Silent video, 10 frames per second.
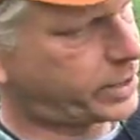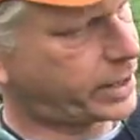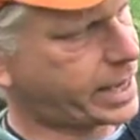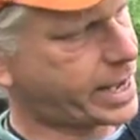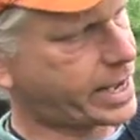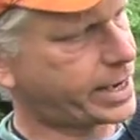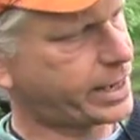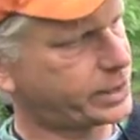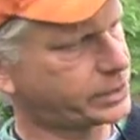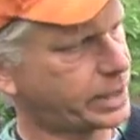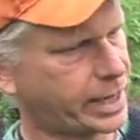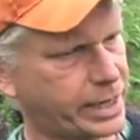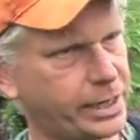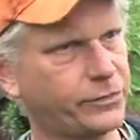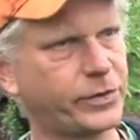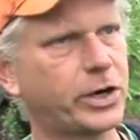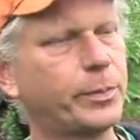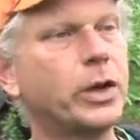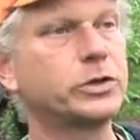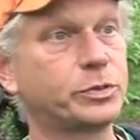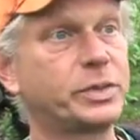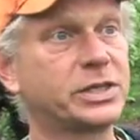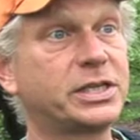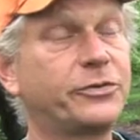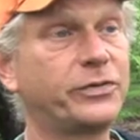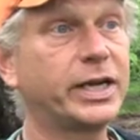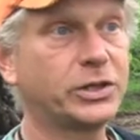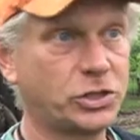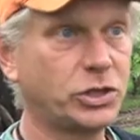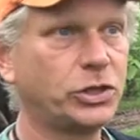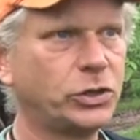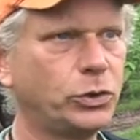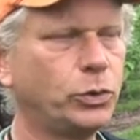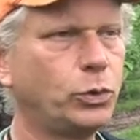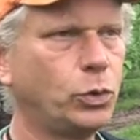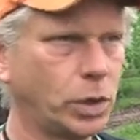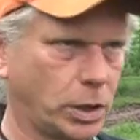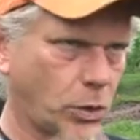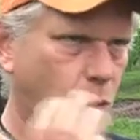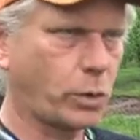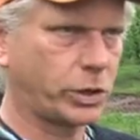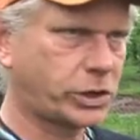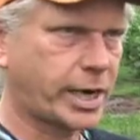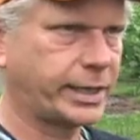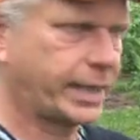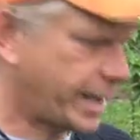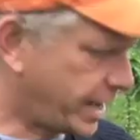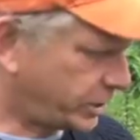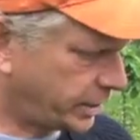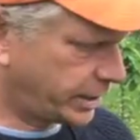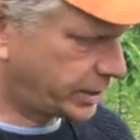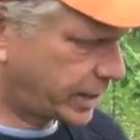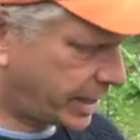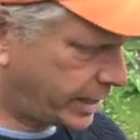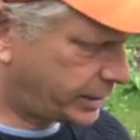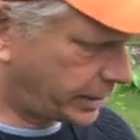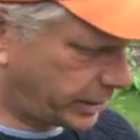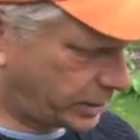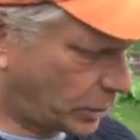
that has a pheromone specific to what we're trying to catch. In this case, it's